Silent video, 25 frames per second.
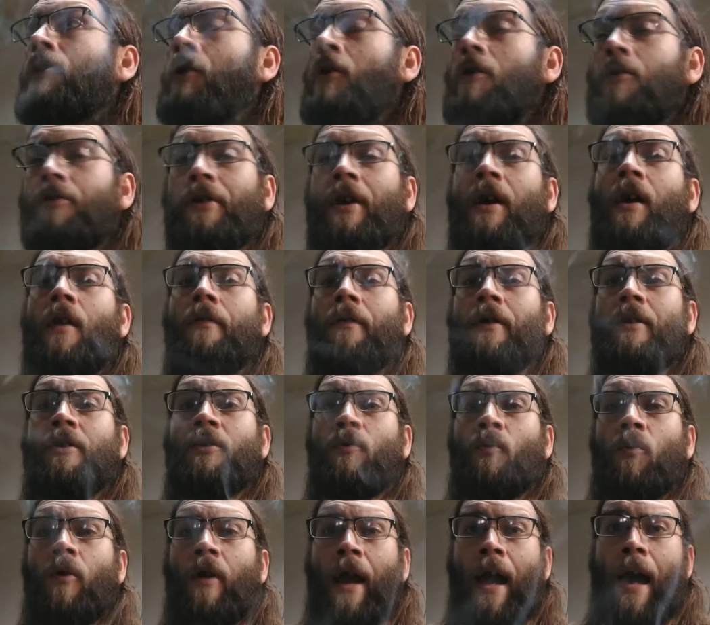Turns out
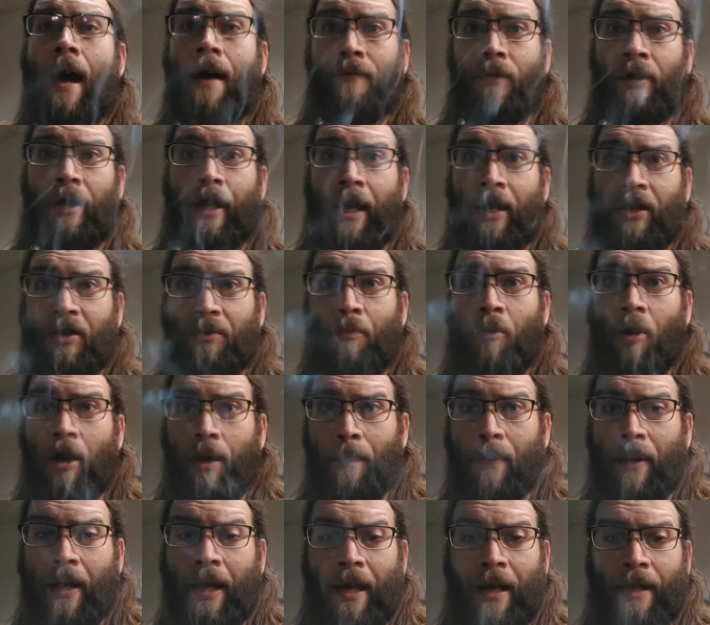these were avalanche
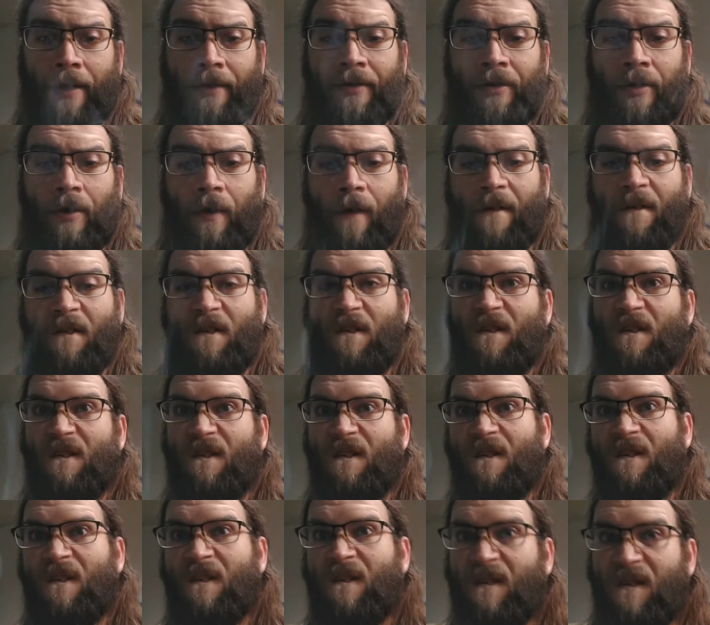brake pads.
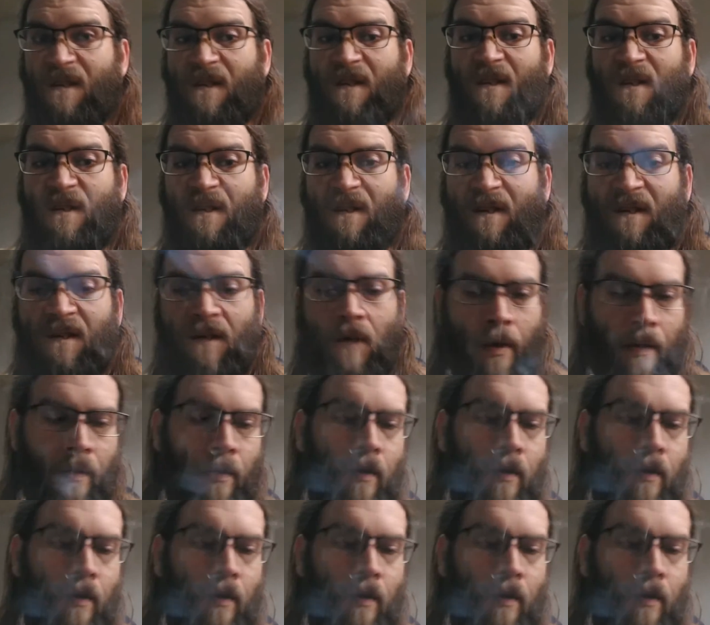Mm.